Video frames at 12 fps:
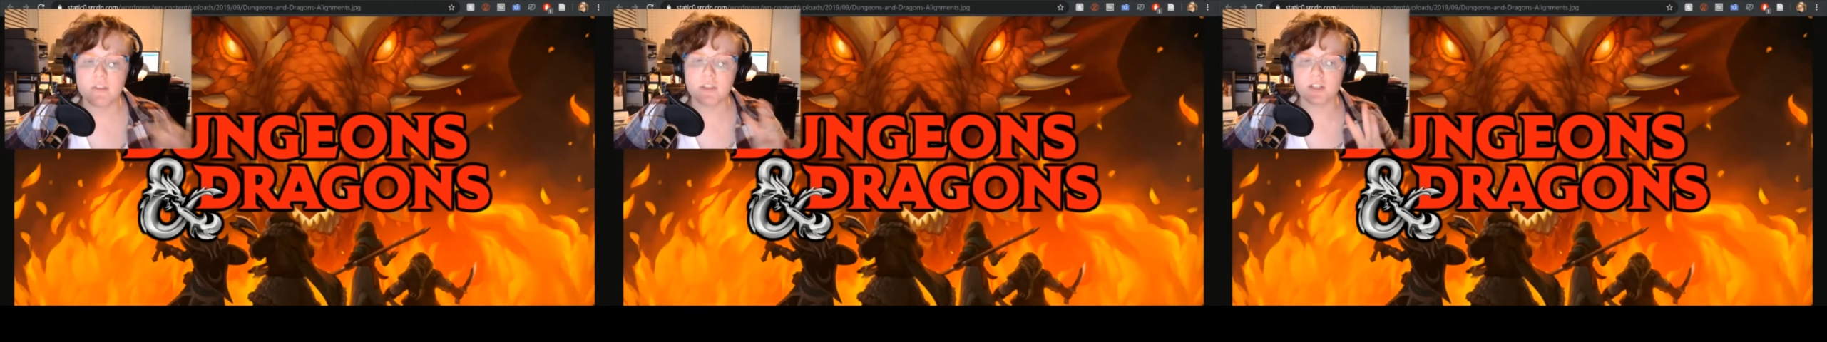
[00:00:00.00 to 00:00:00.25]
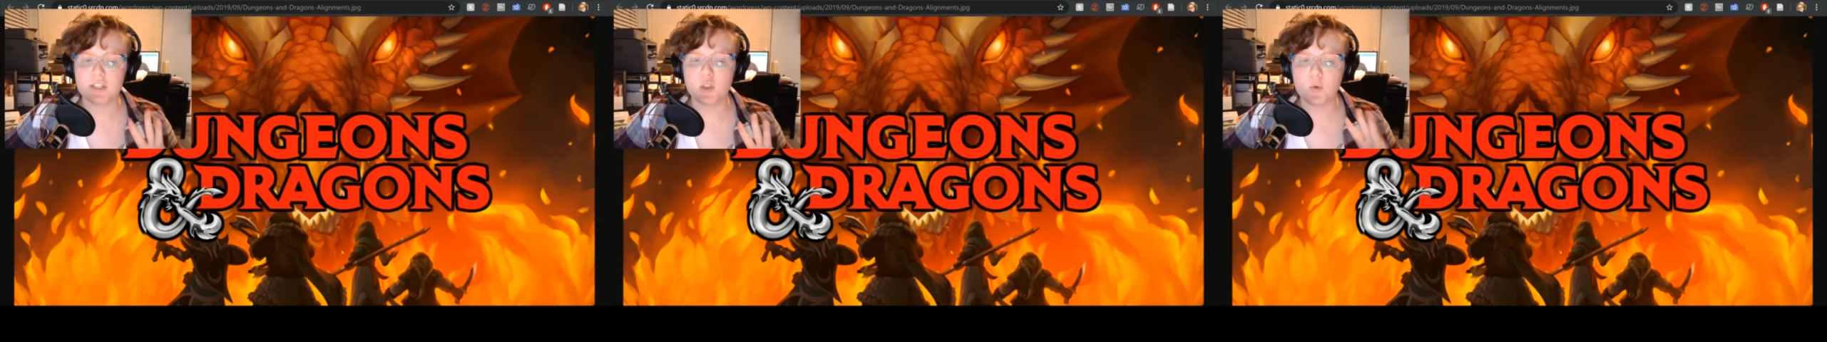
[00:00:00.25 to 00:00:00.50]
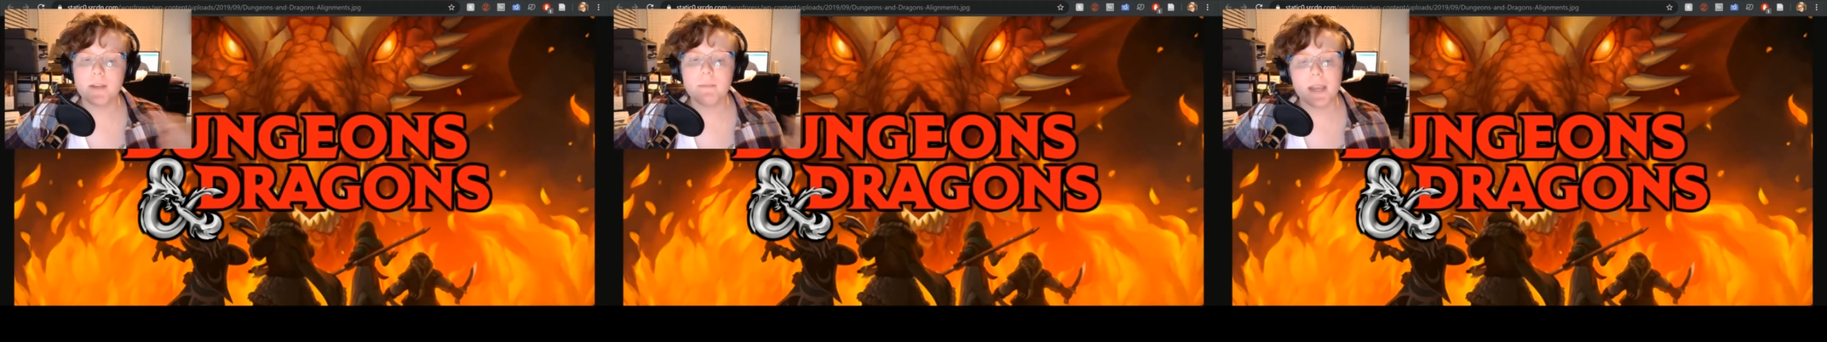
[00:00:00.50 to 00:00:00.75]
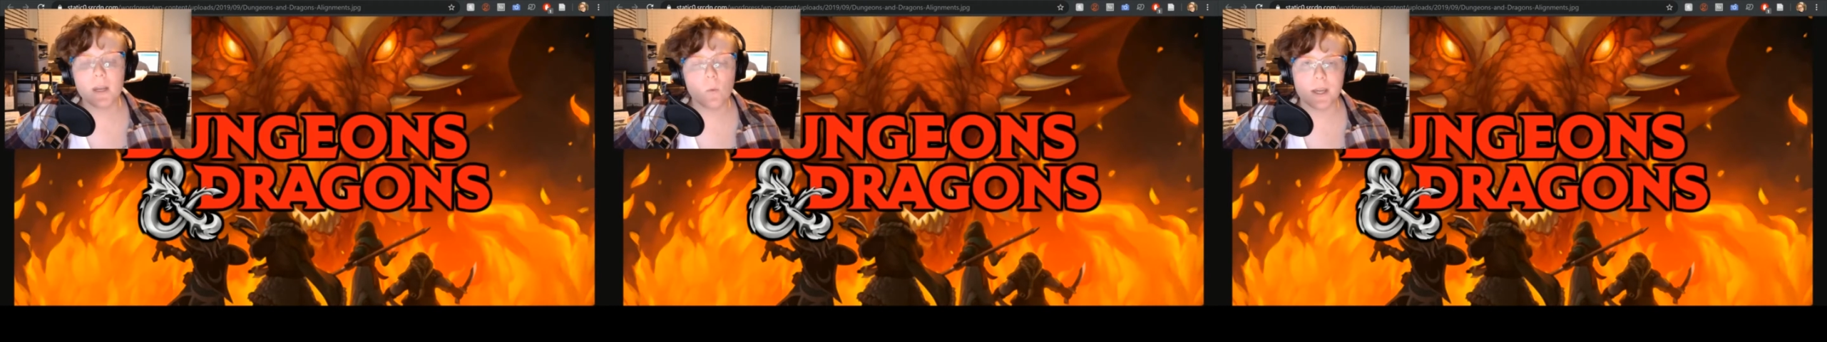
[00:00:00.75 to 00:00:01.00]
three main
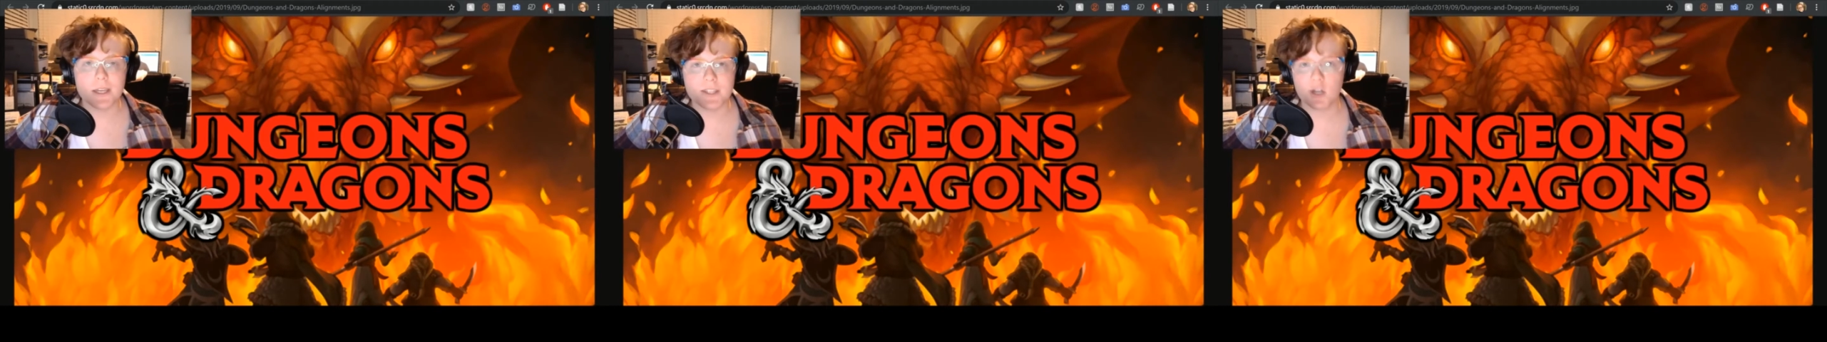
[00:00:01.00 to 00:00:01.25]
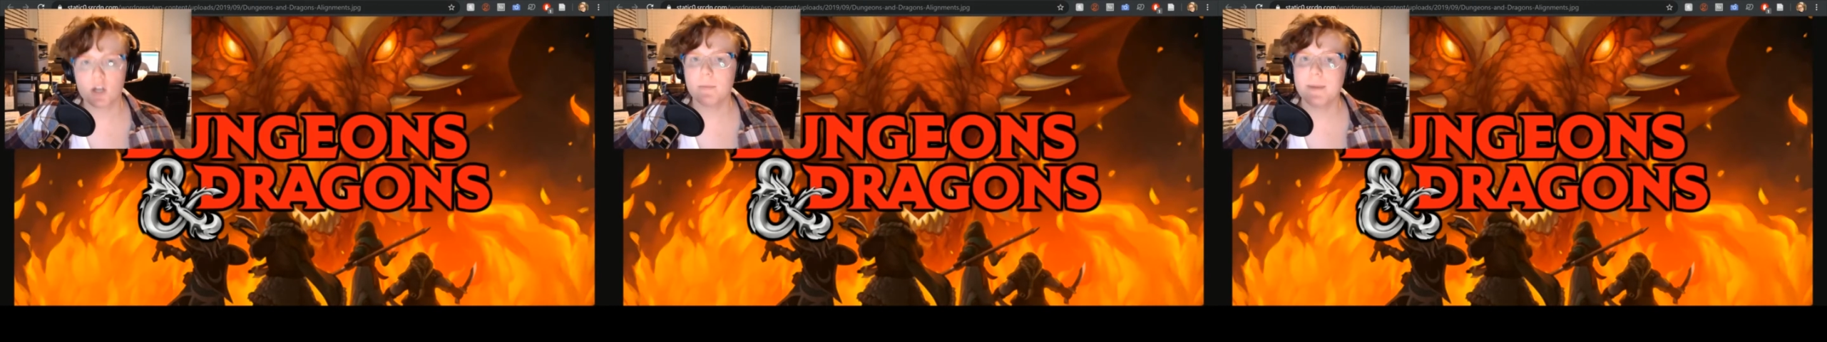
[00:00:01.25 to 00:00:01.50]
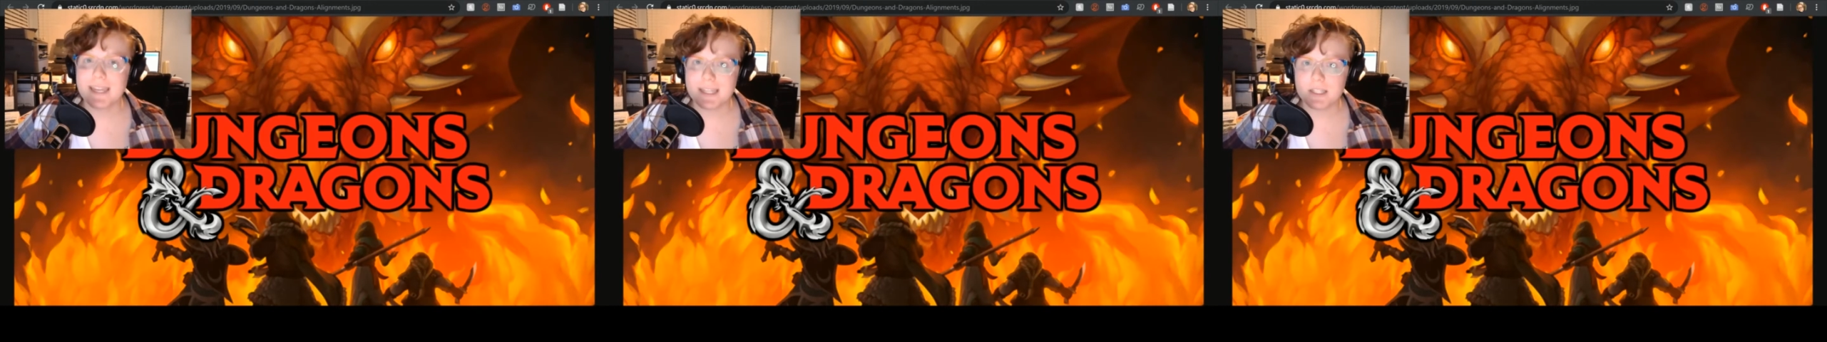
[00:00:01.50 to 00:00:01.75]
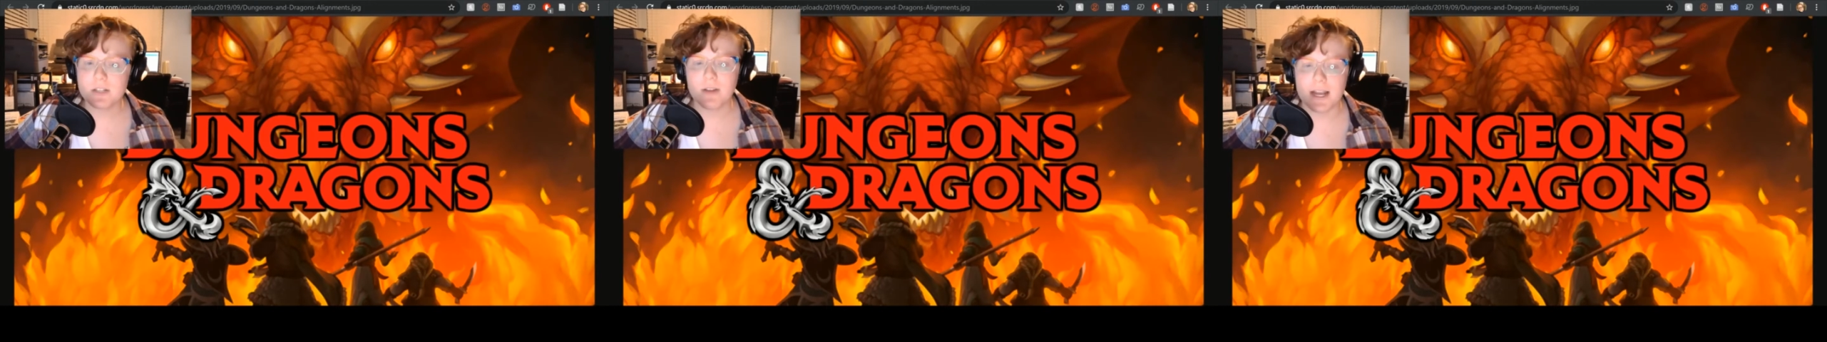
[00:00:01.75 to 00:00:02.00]
ways you're going to be
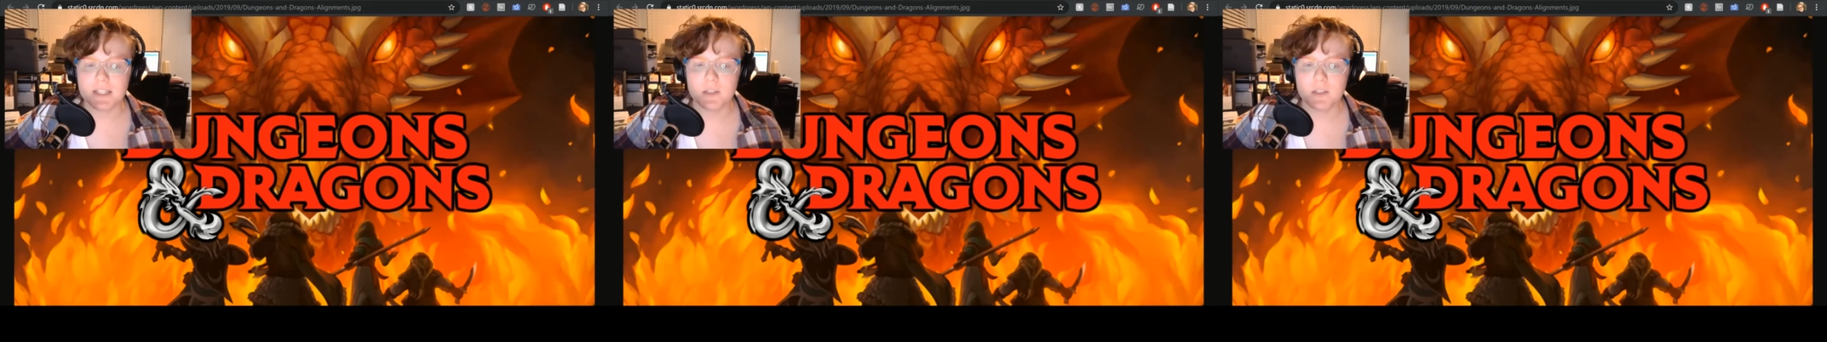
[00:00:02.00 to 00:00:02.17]
interacting with